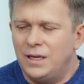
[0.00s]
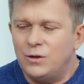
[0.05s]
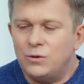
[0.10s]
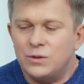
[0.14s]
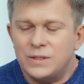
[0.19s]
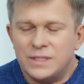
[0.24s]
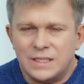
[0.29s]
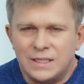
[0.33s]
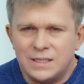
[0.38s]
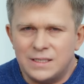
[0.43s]

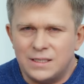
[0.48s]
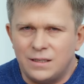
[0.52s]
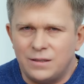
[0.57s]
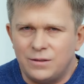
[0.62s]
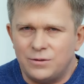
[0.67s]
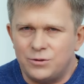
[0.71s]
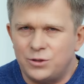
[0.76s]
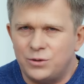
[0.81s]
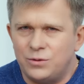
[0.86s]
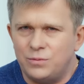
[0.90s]
So He
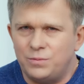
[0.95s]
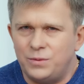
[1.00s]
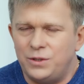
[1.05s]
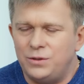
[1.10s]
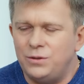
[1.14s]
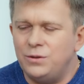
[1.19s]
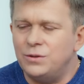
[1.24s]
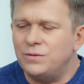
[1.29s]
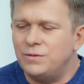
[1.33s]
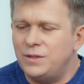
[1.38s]

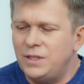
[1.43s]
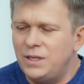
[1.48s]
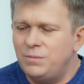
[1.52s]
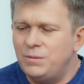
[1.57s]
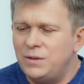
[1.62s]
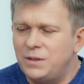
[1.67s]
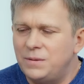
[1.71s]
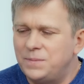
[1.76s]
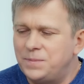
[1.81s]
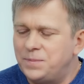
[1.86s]
said
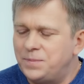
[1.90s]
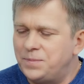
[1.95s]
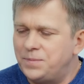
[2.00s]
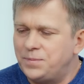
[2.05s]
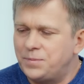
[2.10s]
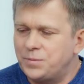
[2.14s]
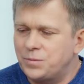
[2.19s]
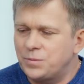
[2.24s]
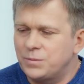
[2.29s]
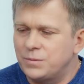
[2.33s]
that the time
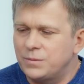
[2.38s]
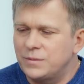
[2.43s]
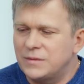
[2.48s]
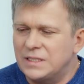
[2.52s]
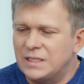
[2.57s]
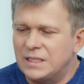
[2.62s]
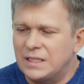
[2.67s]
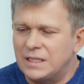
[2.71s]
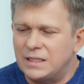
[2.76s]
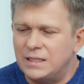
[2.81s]
will
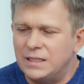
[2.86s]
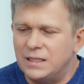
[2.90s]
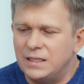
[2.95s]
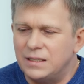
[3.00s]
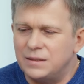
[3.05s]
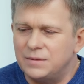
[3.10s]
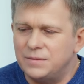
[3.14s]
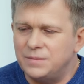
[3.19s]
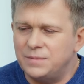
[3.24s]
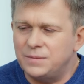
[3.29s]
come
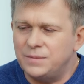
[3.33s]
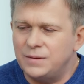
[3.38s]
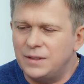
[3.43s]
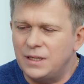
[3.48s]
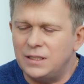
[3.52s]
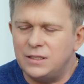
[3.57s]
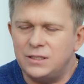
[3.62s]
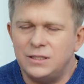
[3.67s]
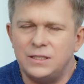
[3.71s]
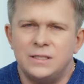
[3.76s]
when the
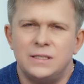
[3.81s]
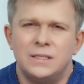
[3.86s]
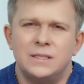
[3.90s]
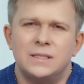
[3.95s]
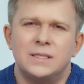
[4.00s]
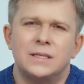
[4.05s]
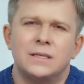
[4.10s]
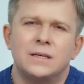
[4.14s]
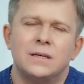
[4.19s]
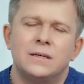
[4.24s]
Quran
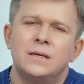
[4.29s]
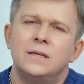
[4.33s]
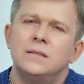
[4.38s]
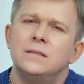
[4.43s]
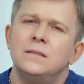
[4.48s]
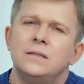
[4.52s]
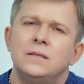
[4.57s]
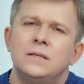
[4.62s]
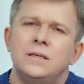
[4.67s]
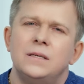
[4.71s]
and all
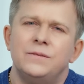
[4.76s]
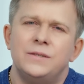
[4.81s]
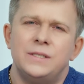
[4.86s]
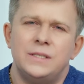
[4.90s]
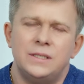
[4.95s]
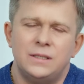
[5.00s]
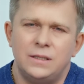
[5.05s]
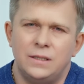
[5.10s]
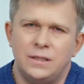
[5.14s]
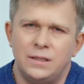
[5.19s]
religions
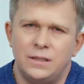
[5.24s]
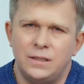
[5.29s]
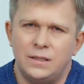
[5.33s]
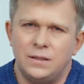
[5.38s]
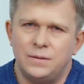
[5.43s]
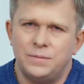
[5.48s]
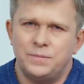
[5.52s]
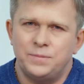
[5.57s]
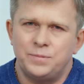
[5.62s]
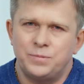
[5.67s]
will be
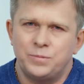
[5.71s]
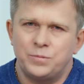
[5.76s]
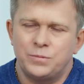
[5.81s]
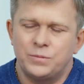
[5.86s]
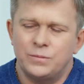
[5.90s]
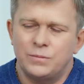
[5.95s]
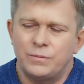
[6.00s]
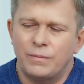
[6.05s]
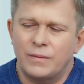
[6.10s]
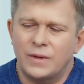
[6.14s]
purified.
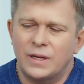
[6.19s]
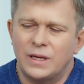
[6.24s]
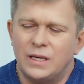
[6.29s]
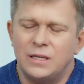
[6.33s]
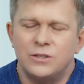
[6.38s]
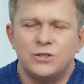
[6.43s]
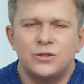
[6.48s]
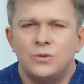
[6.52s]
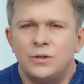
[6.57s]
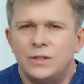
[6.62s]

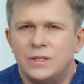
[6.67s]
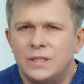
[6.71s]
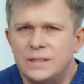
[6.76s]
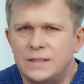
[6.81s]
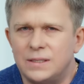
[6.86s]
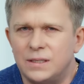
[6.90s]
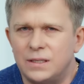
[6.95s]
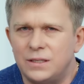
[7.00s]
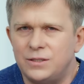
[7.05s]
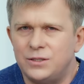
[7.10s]
What does
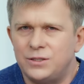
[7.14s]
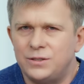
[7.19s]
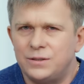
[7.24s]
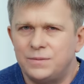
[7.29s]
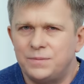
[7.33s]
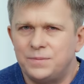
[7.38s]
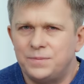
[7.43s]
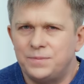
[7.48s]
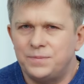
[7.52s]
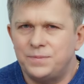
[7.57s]
it mean?
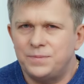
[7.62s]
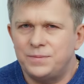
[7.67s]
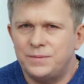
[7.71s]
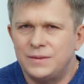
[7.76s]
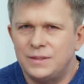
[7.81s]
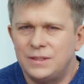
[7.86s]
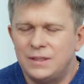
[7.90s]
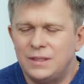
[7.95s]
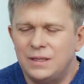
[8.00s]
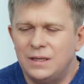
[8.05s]

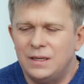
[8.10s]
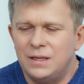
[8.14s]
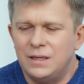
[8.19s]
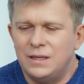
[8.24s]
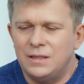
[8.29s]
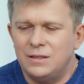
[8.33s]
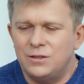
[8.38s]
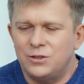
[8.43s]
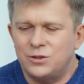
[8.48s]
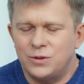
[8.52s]

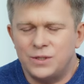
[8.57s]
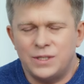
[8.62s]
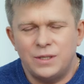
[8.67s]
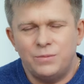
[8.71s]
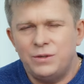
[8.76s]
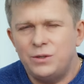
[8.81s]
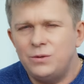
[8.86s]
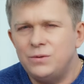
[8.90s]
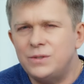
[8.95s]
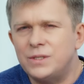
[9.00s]
It means
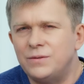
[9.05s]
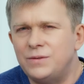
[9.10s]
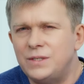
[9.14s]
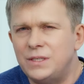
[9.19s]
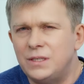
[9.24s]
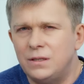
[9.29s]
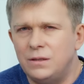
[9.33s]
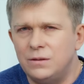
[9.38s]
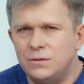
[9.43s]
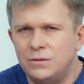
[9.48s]
that all
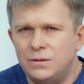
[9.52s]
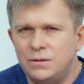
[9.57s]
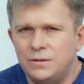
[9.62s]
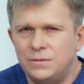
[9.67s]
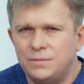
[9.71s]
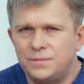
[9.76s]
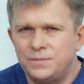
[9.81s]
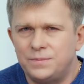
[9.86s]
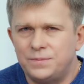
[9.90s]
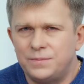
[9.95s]
people
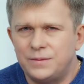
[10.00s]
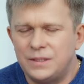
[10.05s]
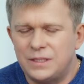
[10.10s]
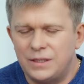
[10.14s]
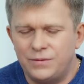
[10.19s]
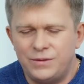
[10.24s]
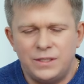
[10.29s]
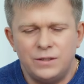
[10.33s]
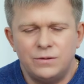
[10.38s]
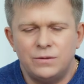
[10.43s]
from all
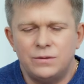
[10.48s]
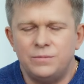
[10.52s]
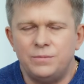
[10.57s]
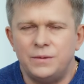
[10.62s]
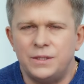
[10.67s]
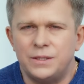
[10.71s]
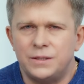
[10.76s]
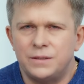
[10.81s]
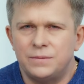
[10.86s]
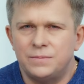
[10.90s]
over the
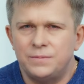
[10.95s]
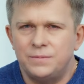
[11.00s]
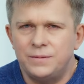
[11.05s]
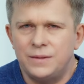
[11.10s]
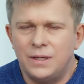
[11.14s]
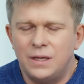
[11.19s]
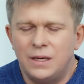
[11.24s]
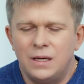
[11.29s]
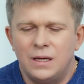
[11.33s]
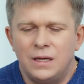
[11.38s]
world will
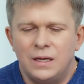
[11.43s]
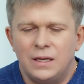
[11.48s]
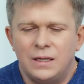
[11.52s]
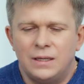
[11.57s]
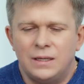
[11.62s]
gather.